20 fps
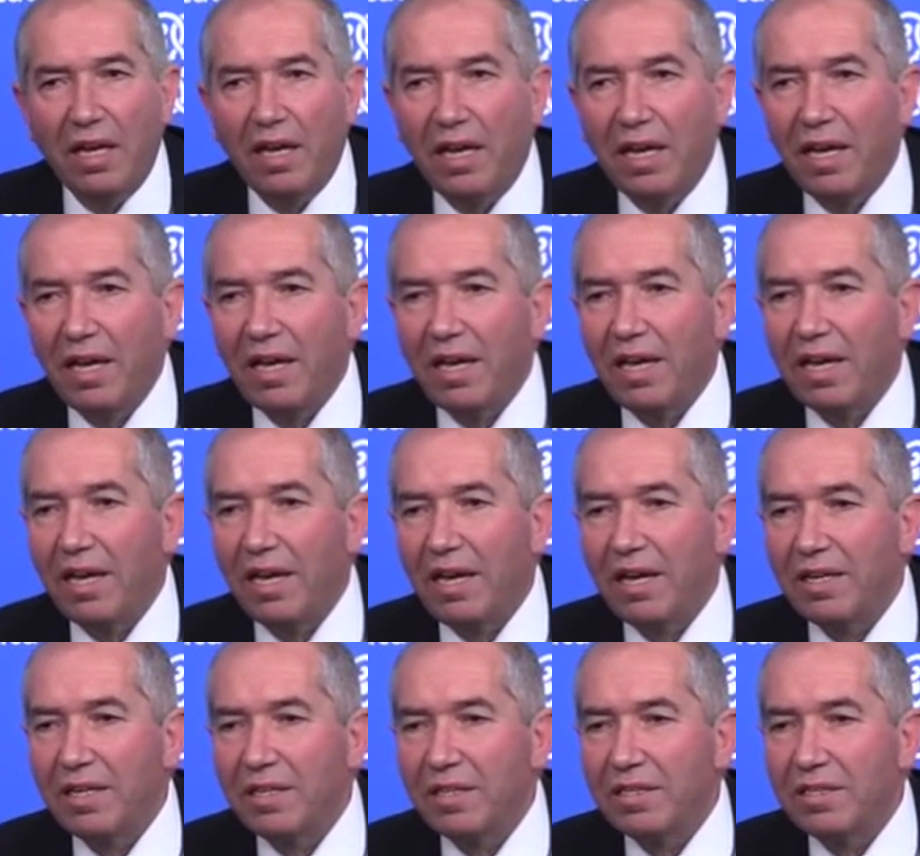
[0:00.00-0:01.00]
uh,
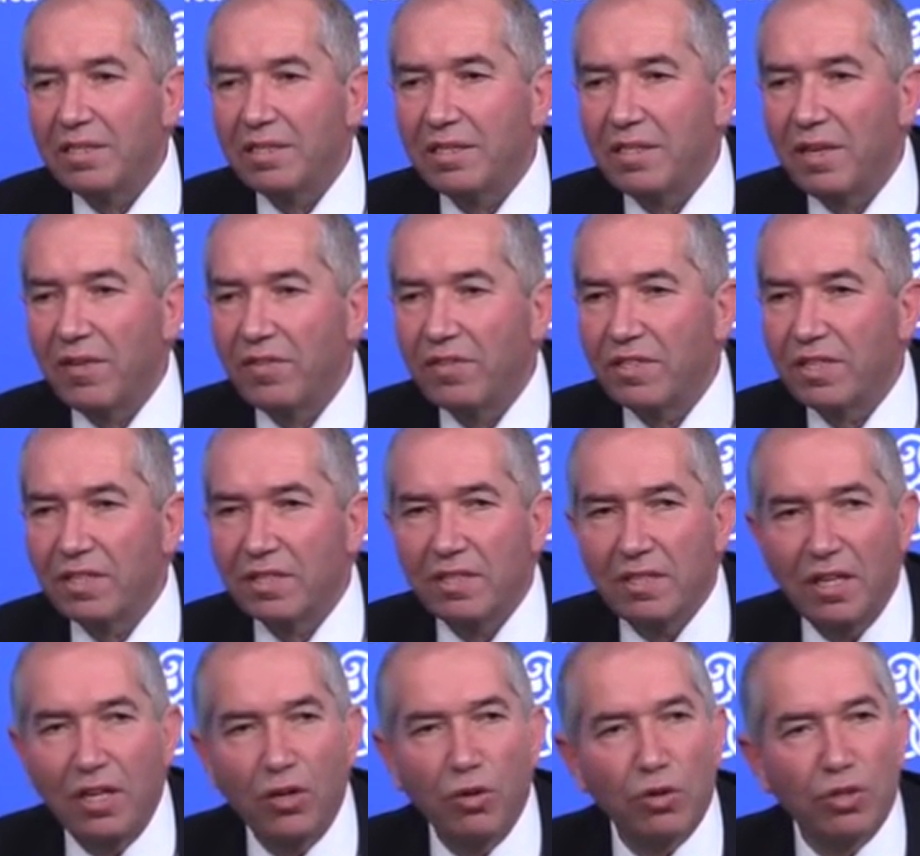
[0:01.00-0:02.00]

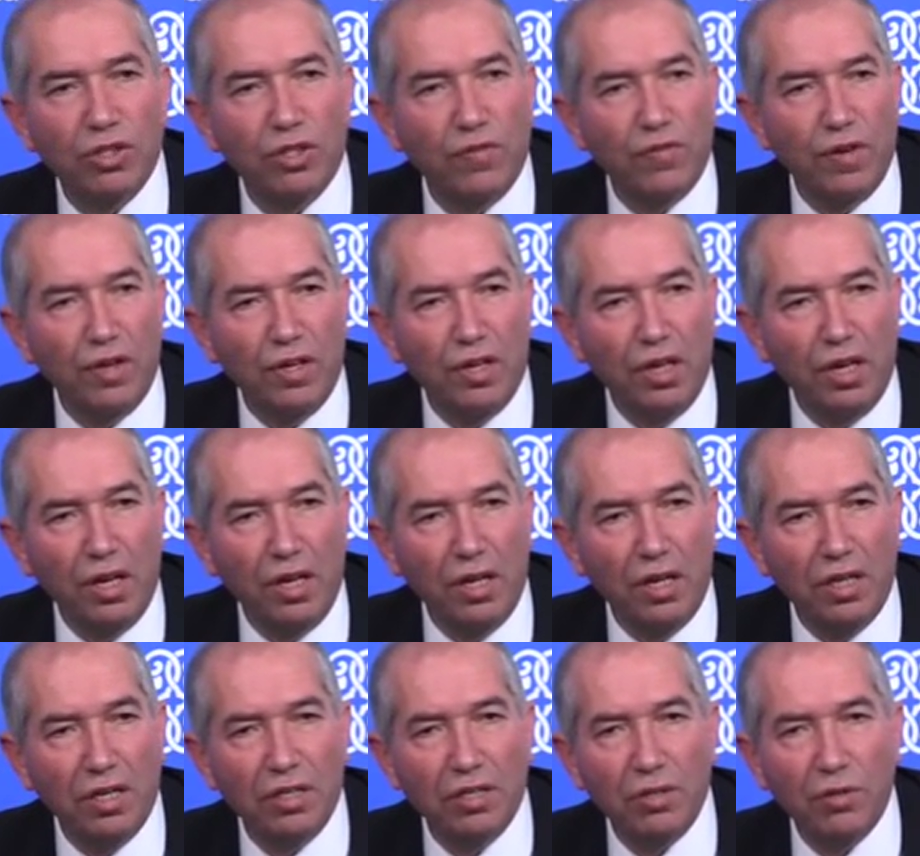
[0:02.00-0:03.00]
16 or 17
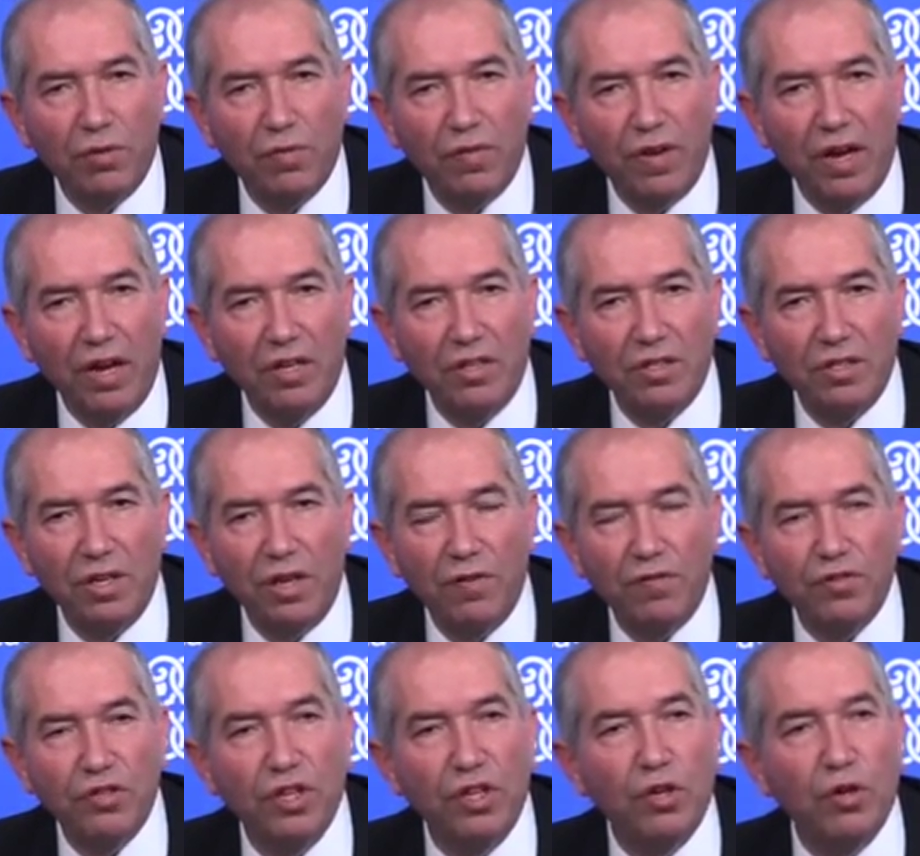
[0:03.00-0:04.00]
years of age,
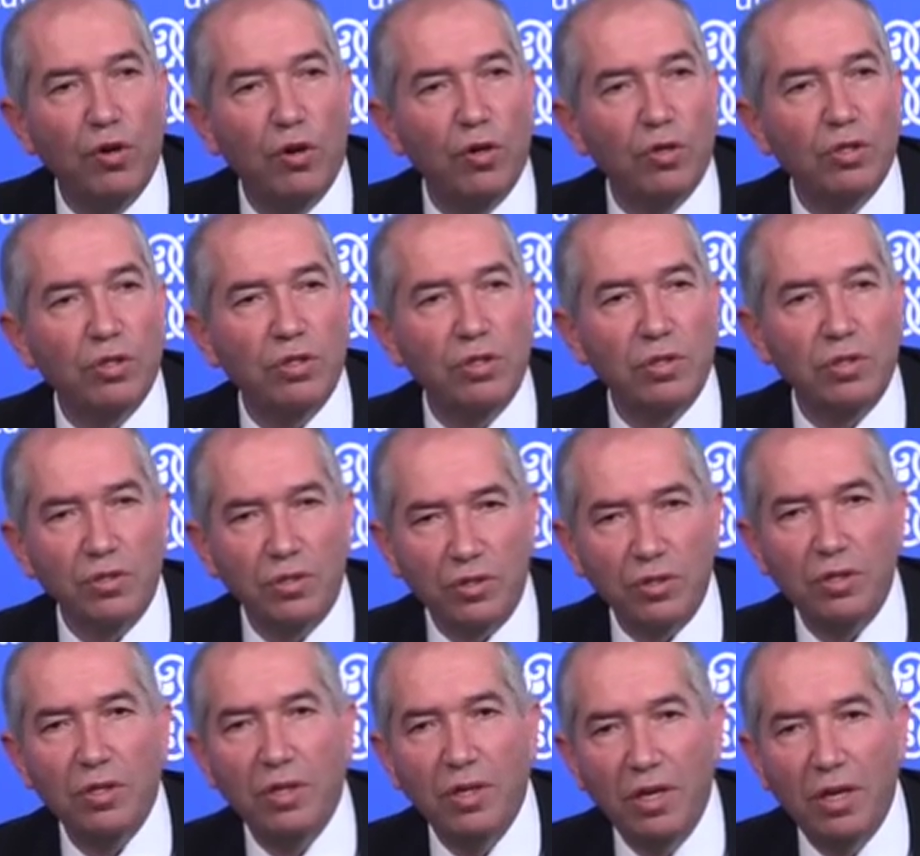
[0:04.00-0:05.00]
goes
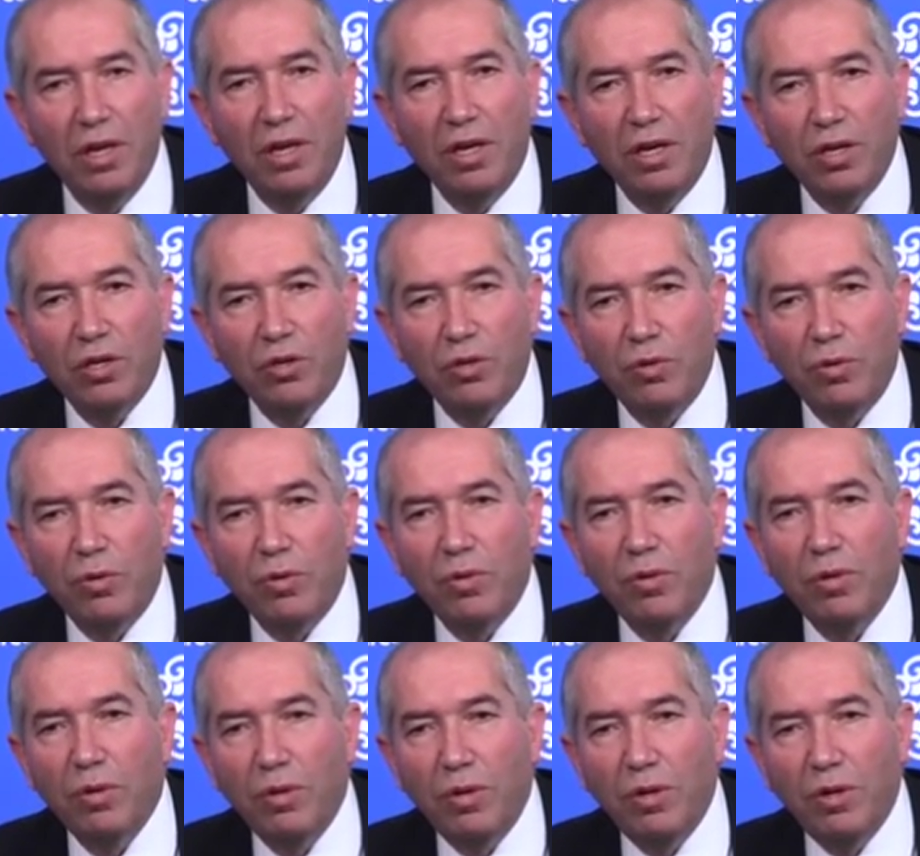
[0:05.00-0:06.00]
to